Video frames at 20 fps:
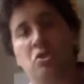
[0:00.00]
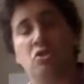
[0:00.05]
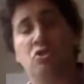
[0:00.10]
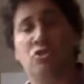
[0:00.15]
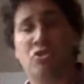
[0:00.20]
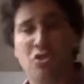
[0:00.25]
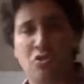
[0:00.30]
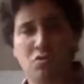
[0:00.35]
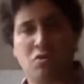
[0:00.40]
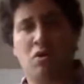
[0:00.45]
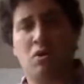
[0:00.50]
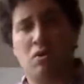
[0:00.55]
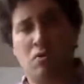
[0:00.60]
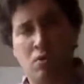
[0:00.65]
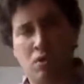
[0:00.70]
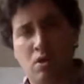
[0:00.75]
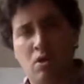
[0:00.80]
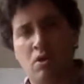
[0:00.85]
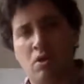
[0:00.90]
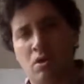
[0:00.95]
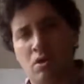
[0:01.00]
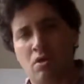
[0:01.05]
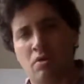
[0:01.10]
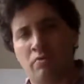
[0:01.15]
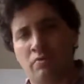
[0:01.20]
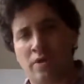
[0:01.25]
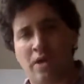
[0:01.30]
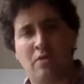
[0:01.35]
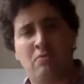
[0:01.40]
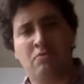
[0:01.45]
is 0
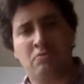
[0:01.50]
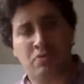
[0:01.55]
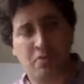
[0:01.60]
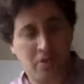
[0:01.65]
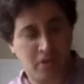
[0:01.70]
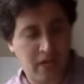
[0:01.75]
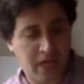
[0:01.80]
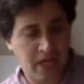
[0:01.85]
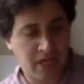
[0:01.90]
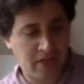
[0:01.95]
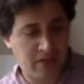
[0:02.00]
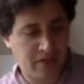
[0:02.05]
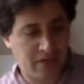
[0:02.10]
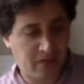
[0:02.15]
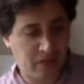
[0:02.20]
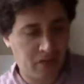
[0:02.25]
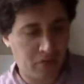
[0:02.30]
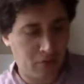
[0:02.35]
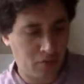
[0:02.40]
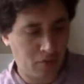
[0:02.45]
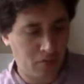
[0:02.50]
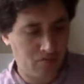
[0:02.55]
rather than -2.